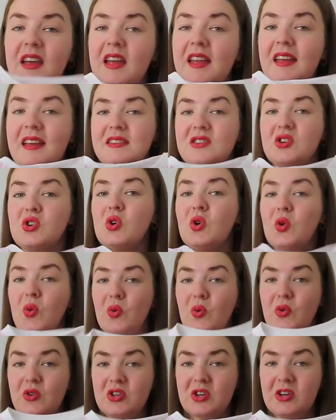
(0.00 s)
is
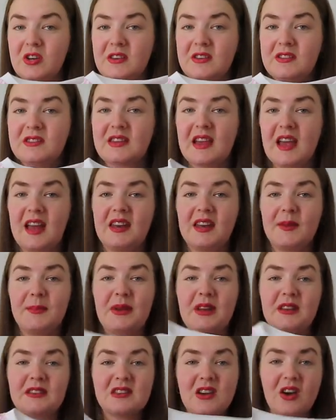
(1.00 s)
gorgeous. And a
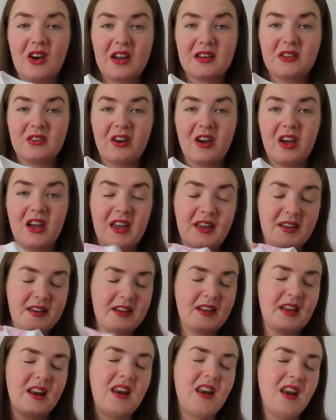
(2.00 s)
bit of tie-dye,
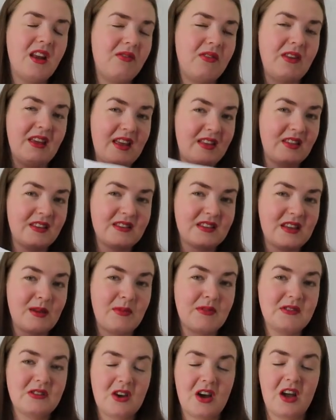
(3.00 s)
lovely in the
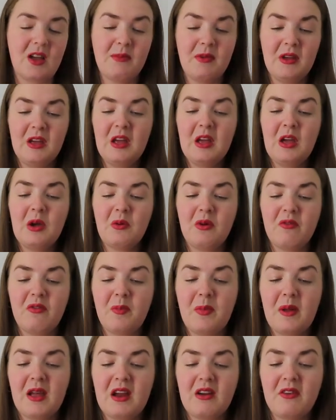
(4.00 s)
summertime, with
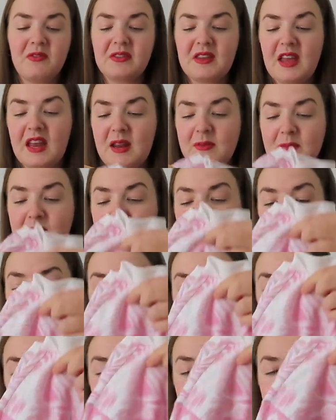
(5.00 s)
a pair of denim
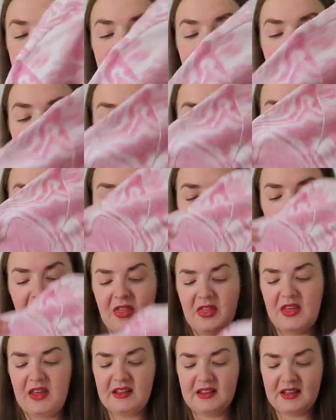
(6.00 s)
shorts. I
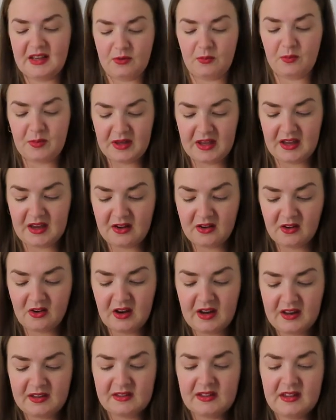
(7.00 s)
think that would be a
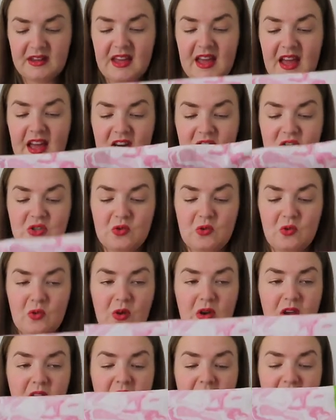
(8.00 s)
nice
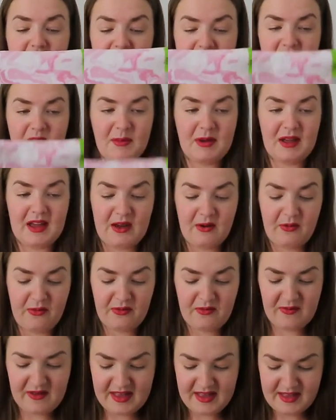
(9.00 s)
casual summer
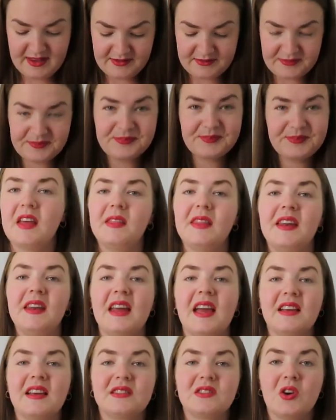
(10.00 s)
outfit. The
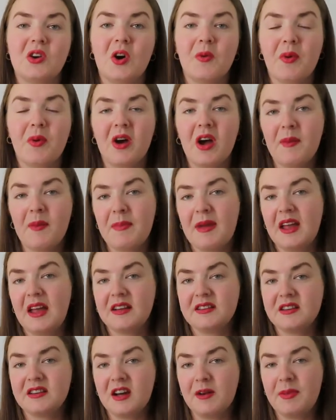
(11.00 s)
next top I
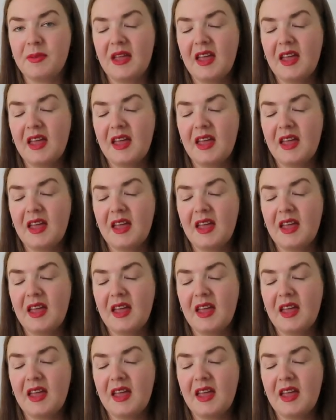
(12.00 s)
picked up